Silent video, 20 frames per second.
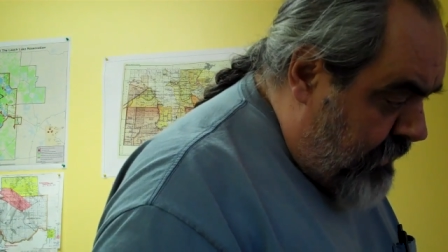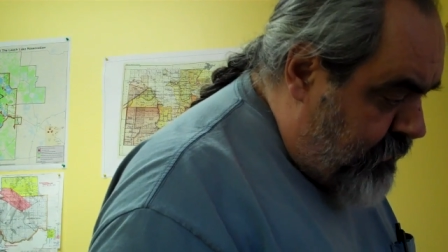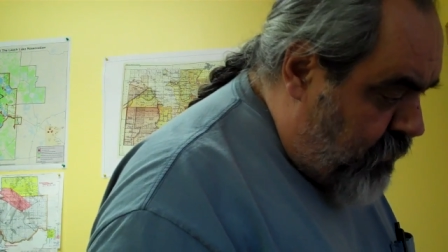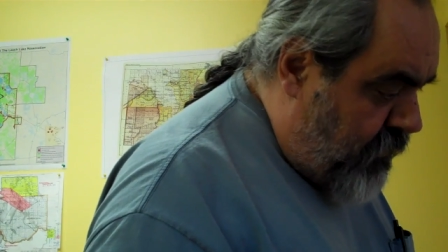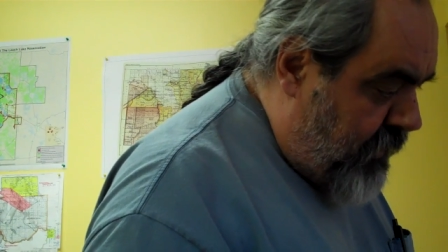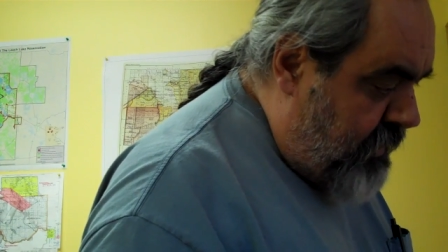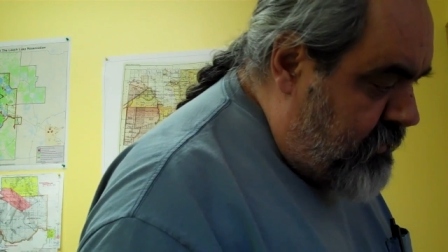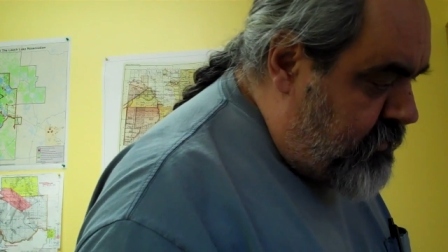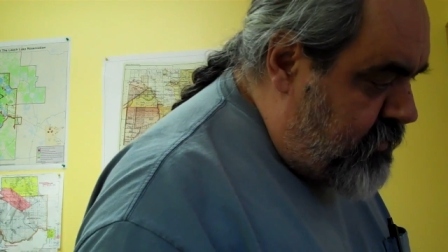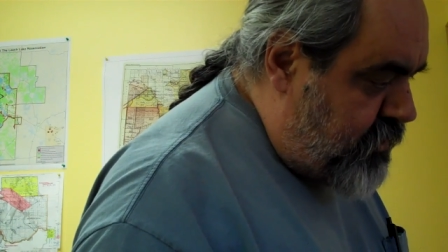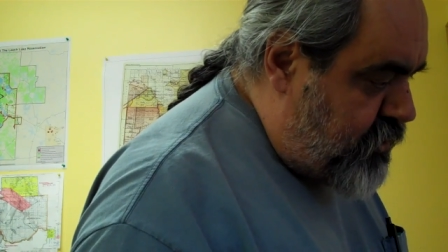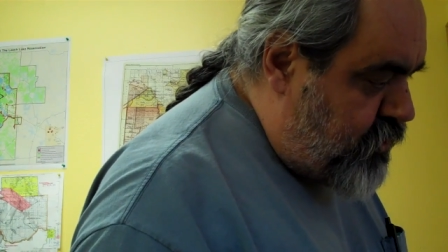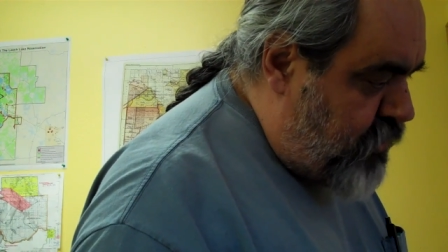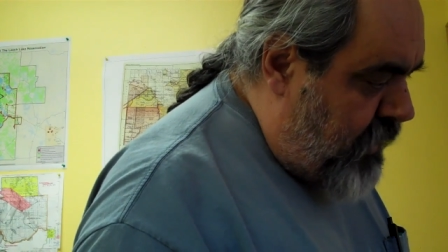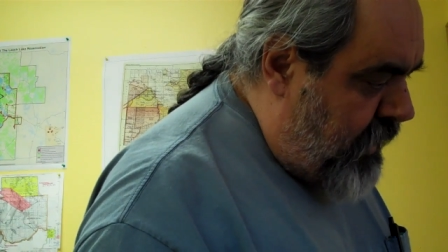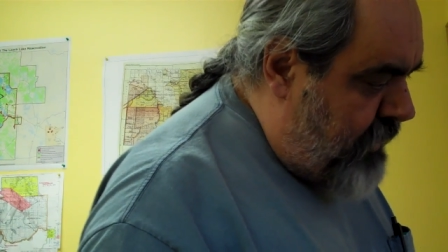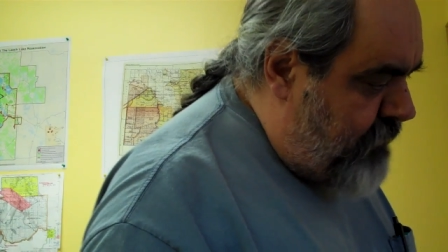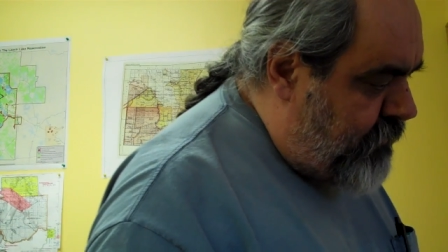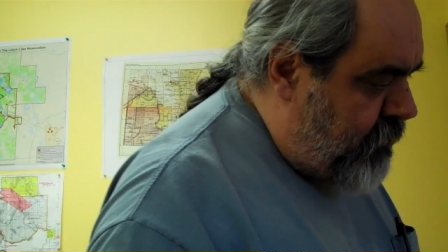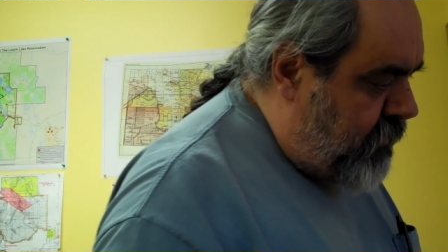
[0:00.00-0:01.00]
And the right to
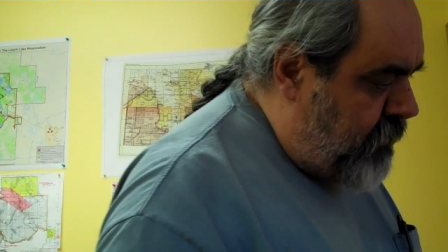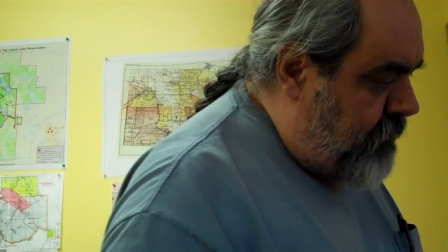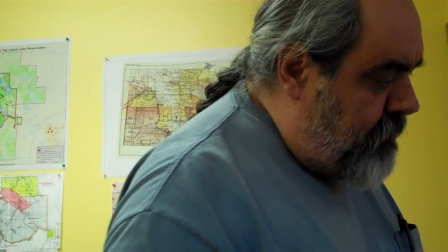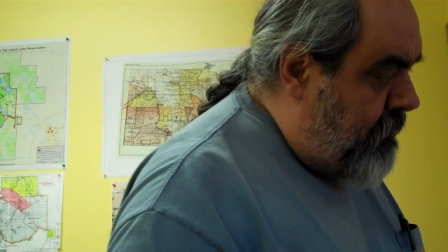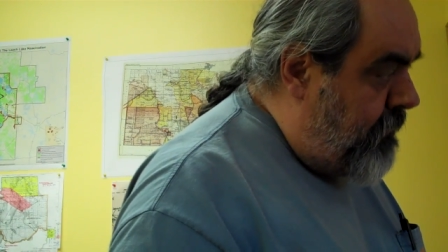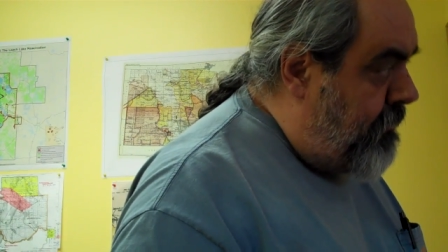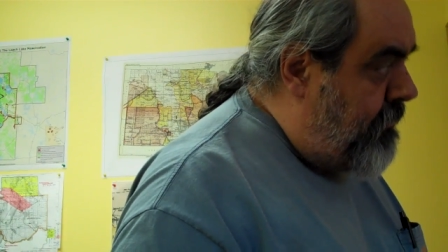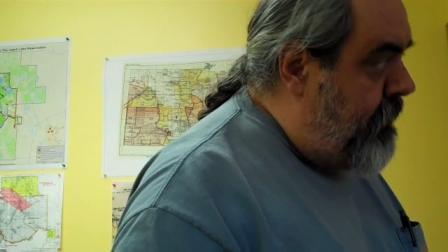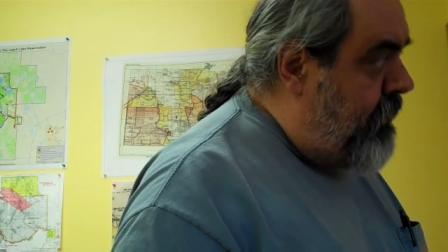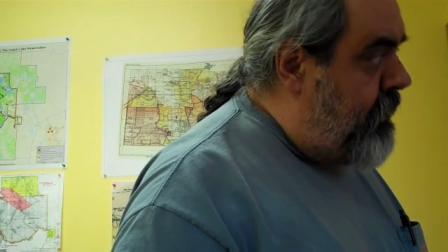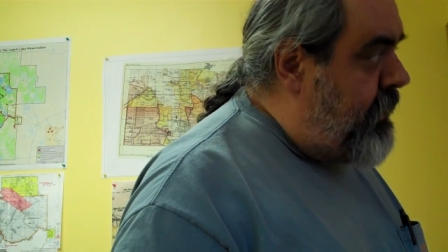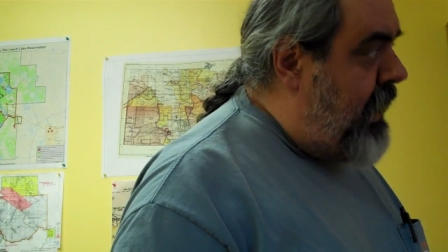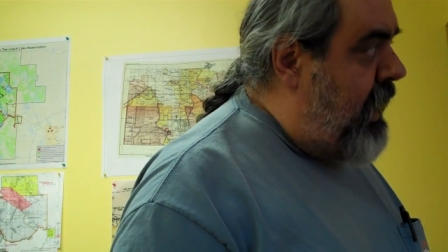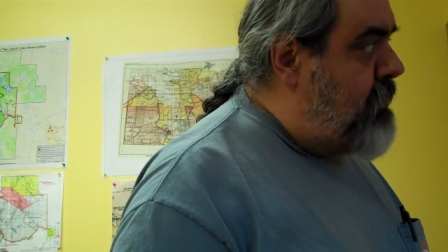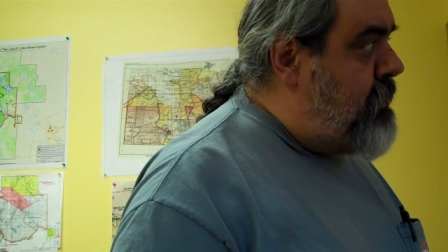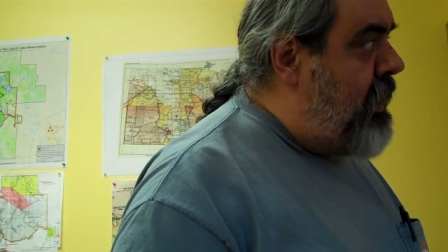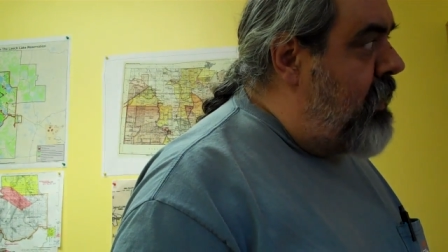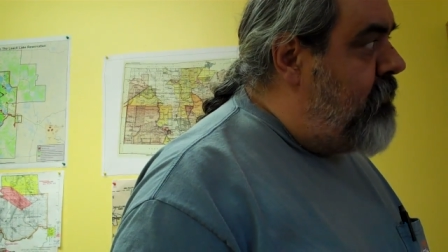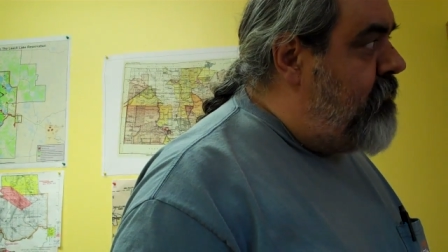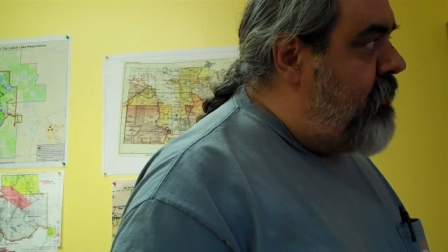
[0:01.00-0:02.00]
travel
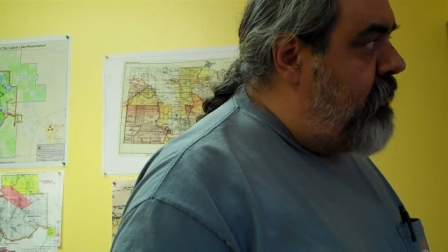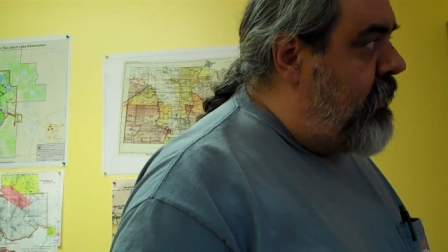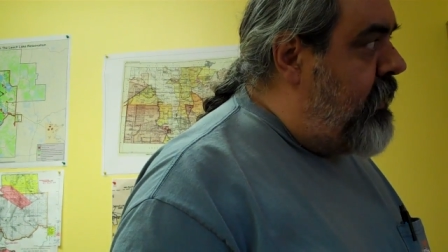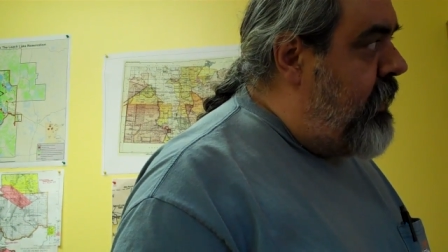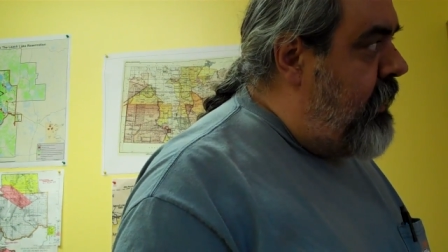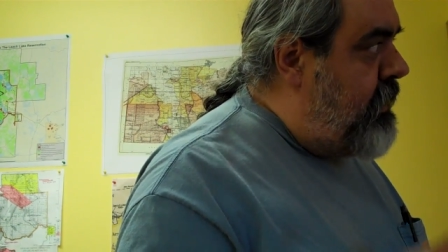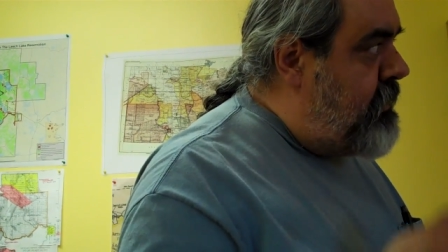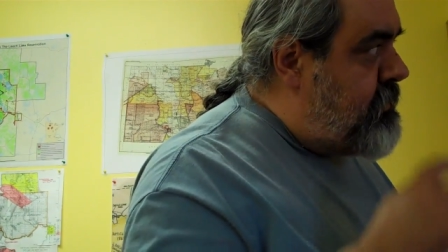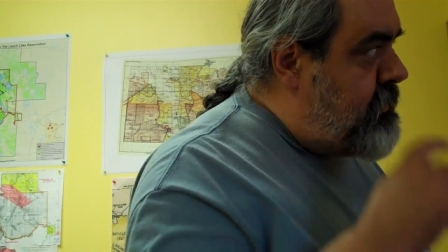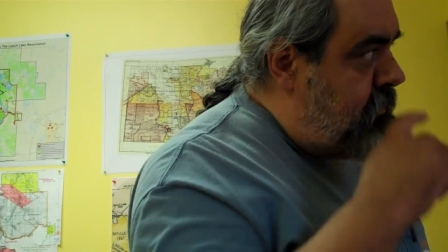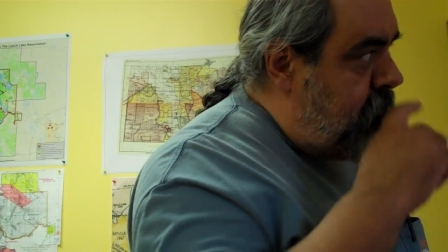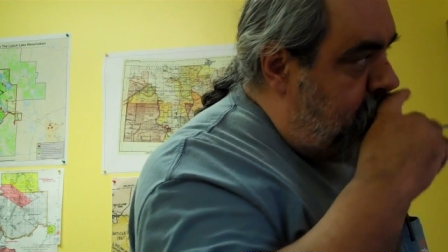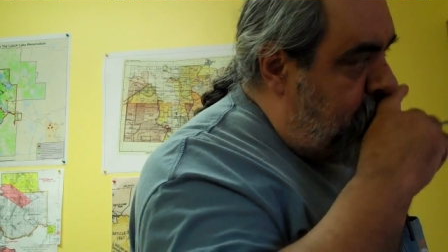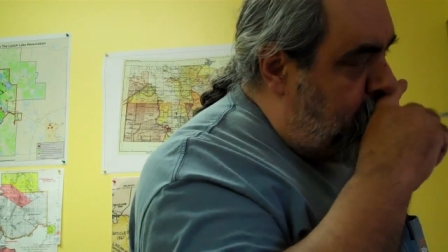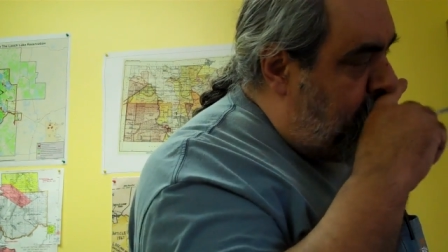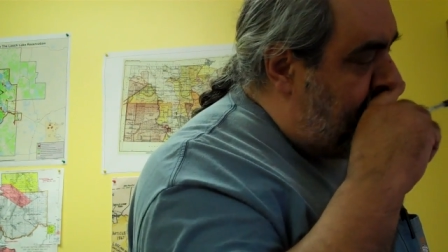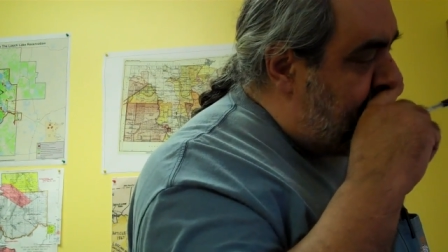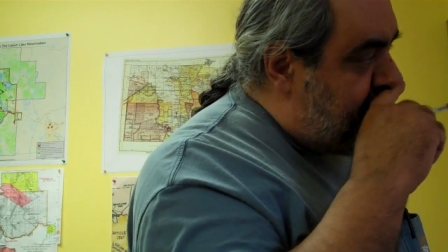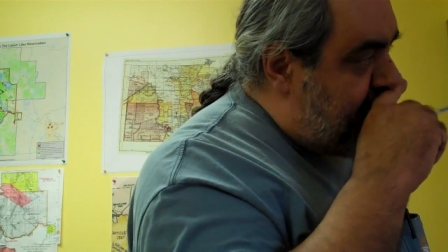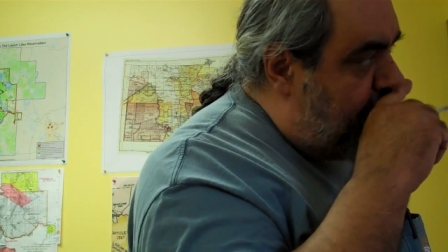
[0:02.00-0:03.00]
came out of a case,
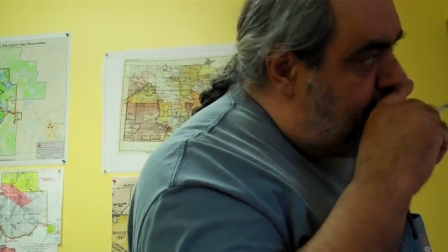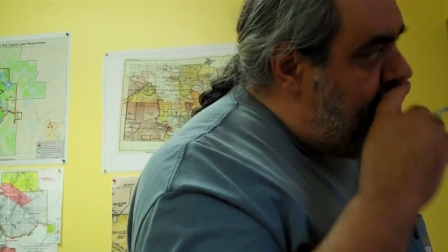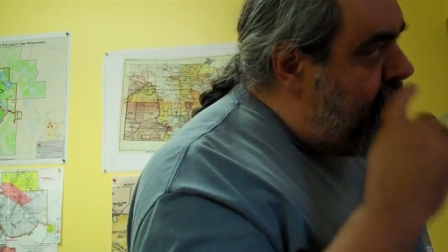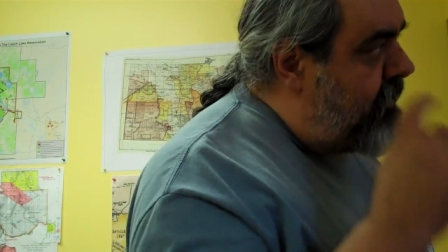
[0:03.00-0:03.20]
well, it's